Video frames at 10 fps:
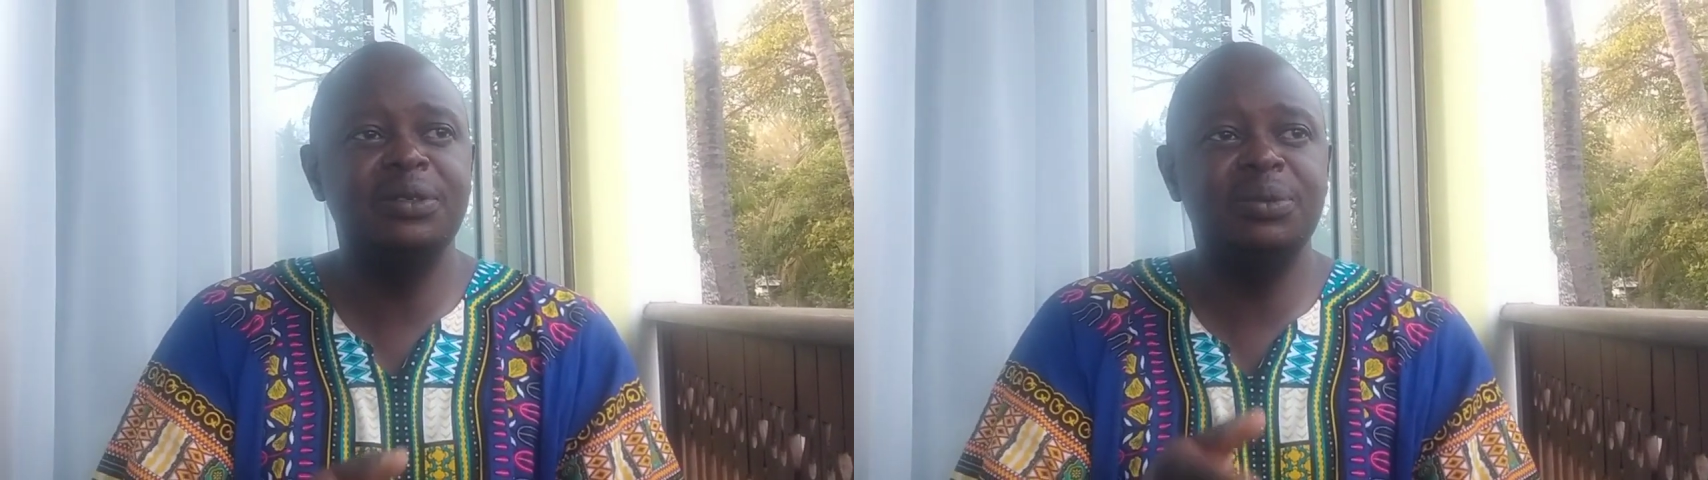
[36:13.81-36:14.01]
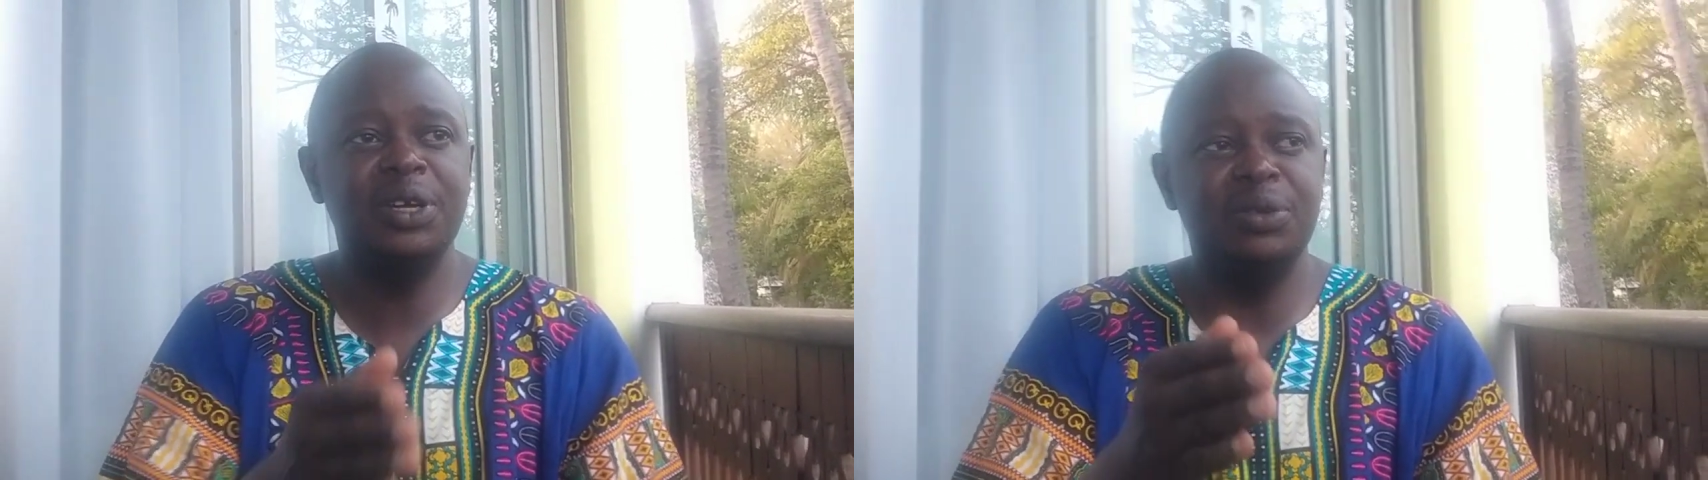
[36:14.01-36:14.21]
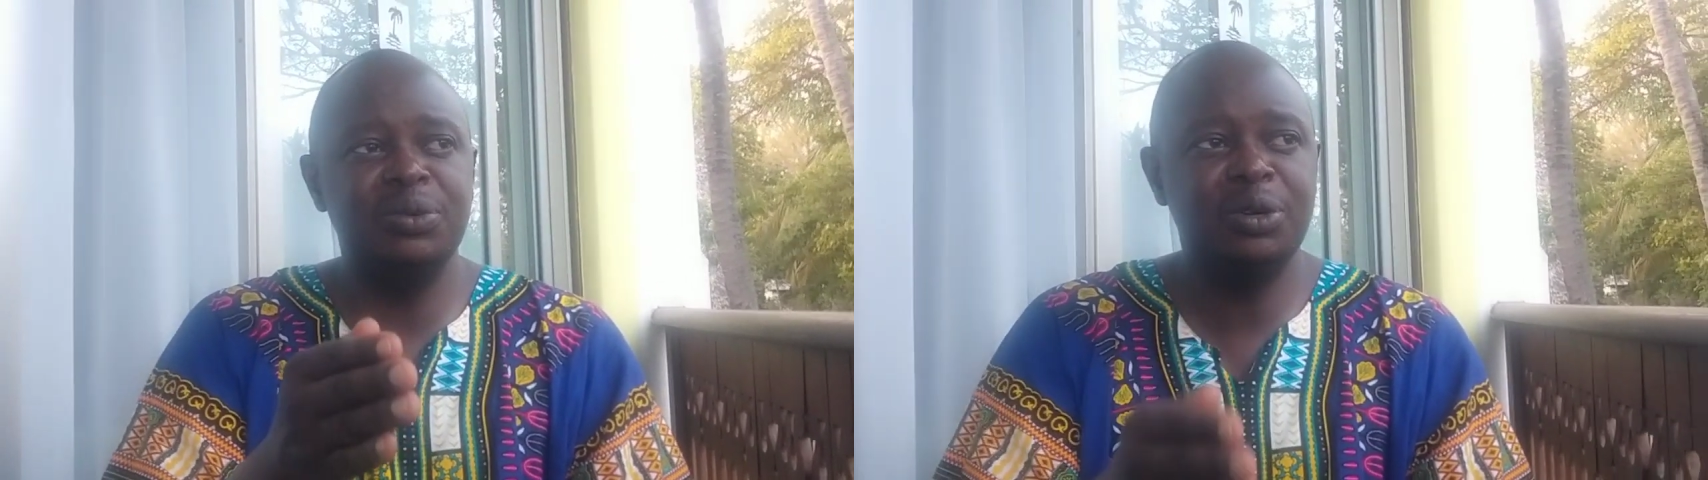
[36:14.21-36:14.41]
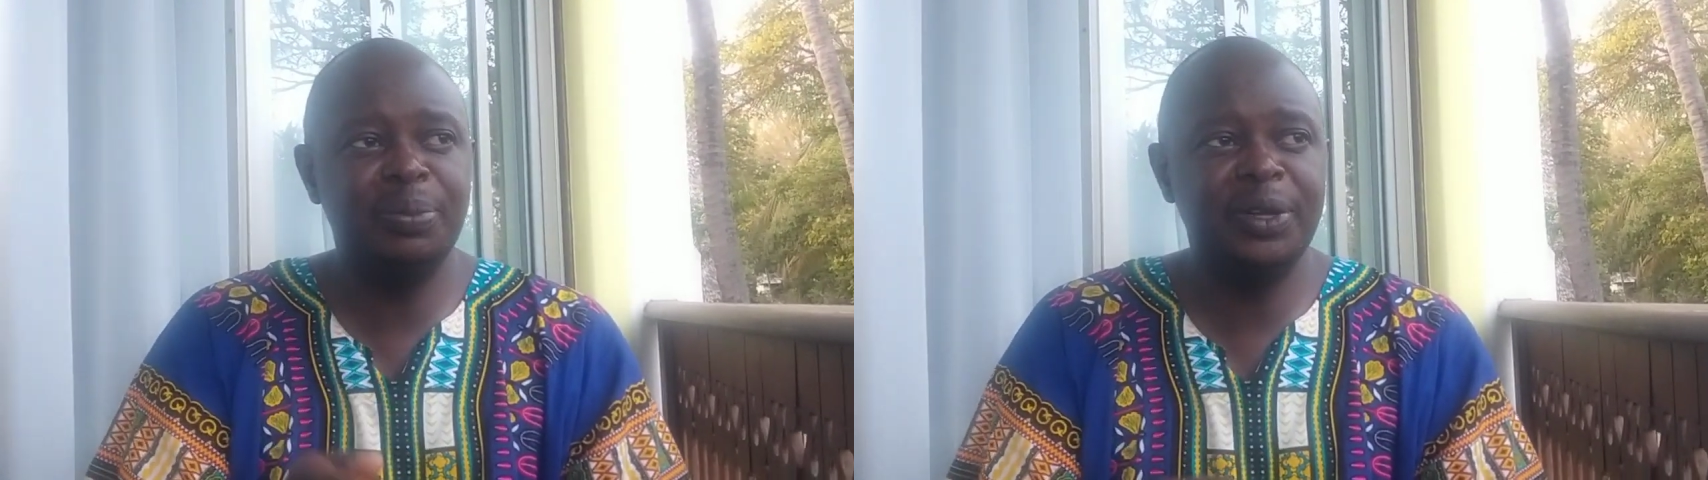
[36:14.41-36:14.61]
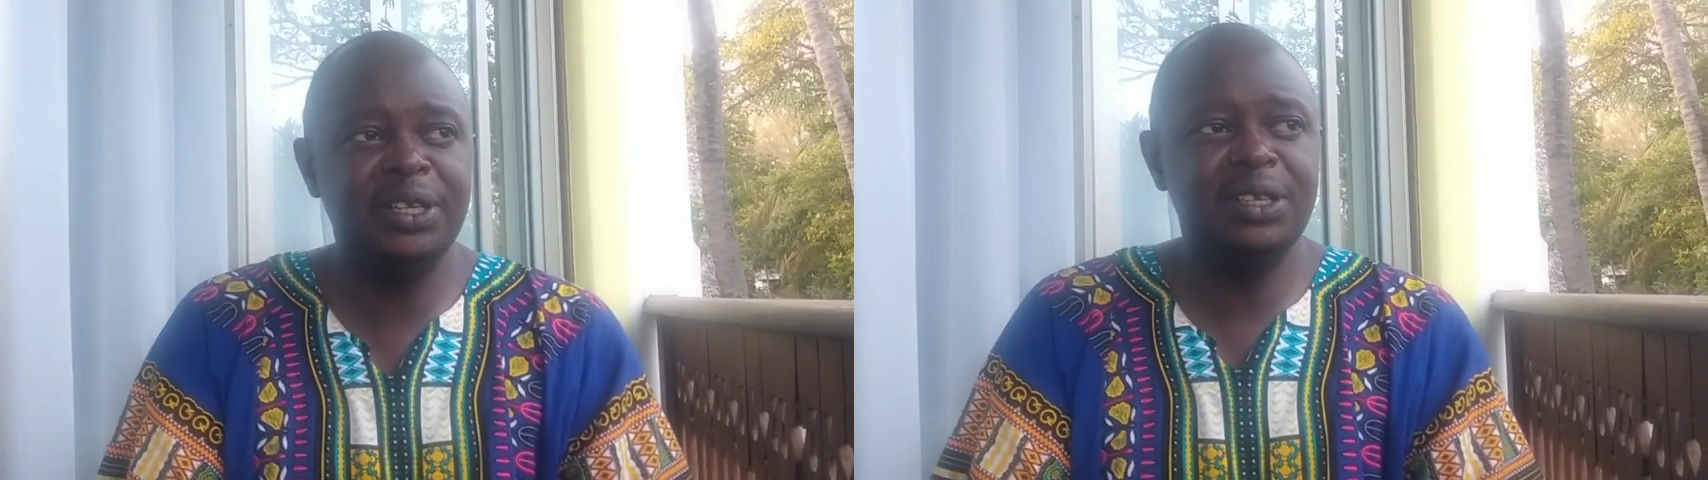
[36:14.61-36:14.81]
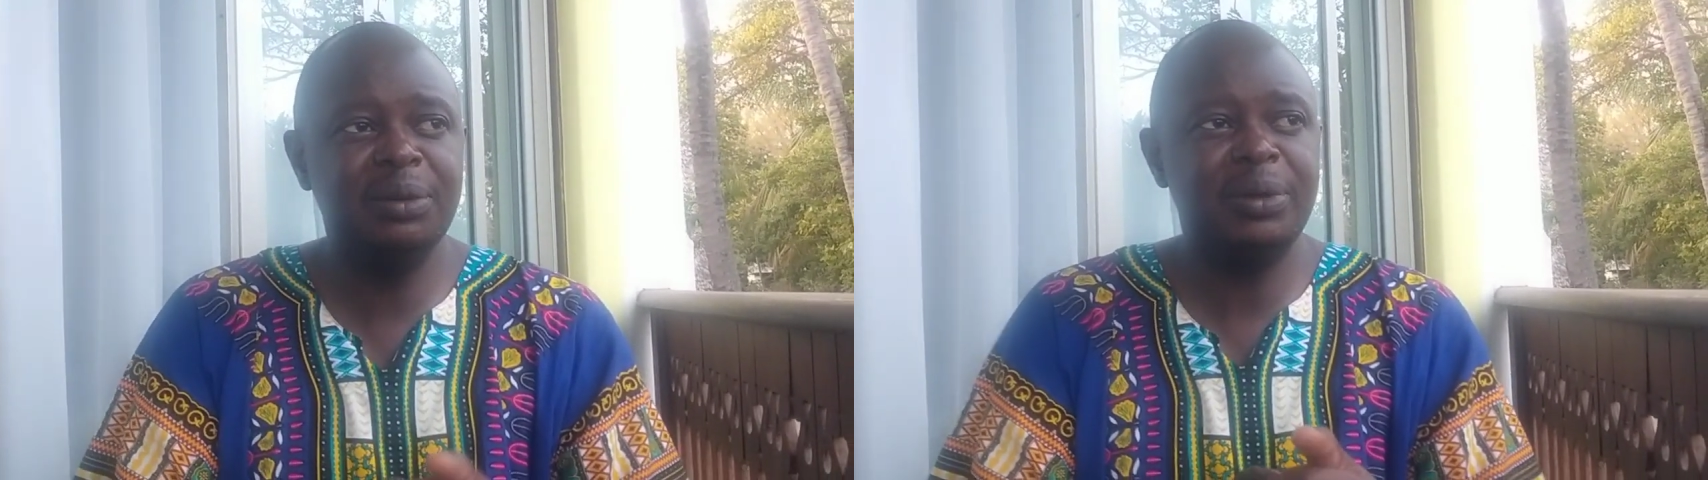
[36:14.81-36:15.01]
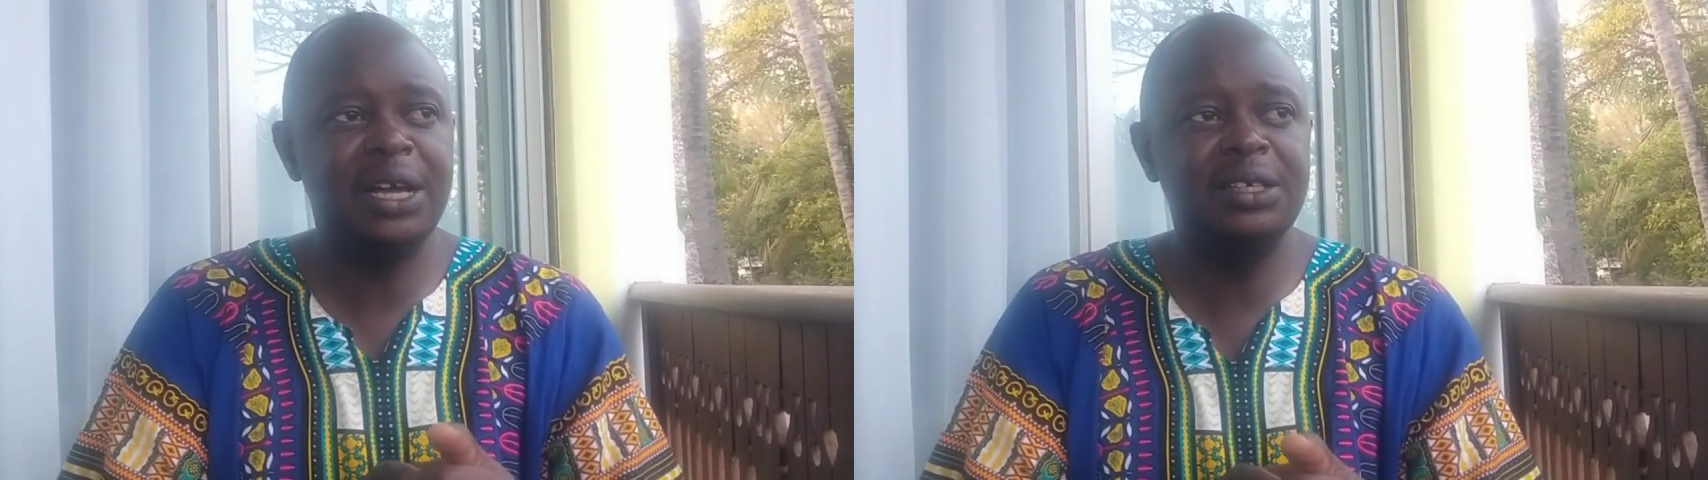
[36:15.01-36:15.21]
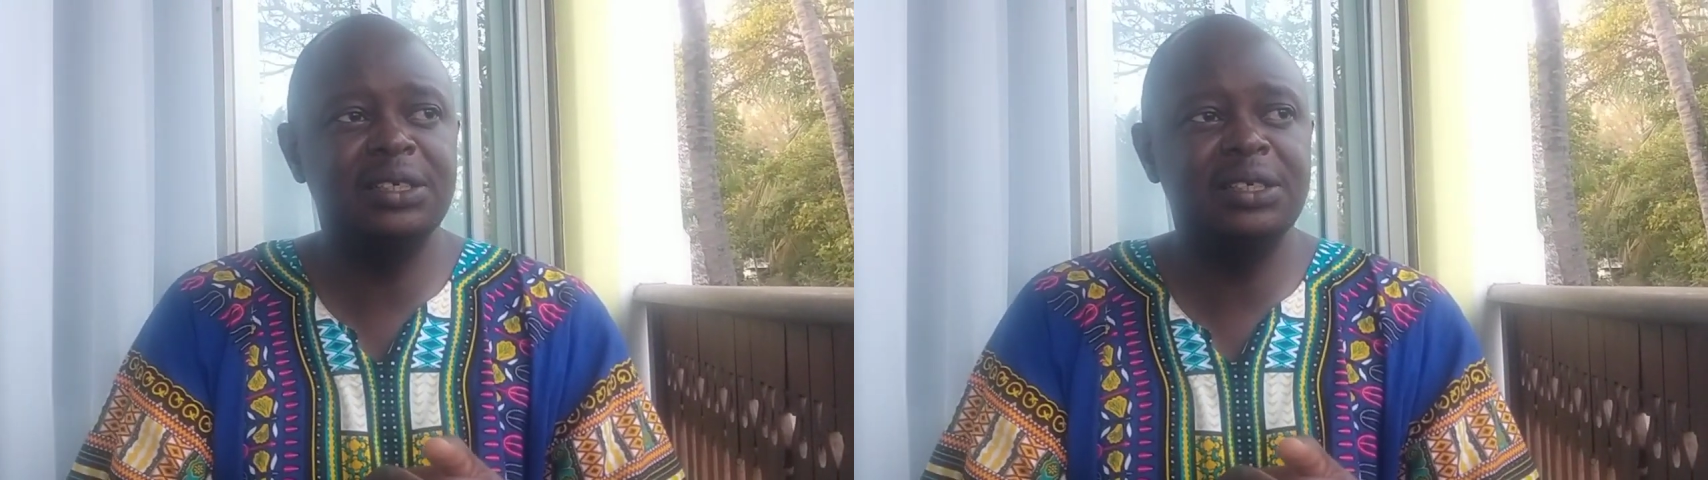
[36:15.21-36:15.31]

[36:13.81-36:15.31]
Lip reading: where you will open the back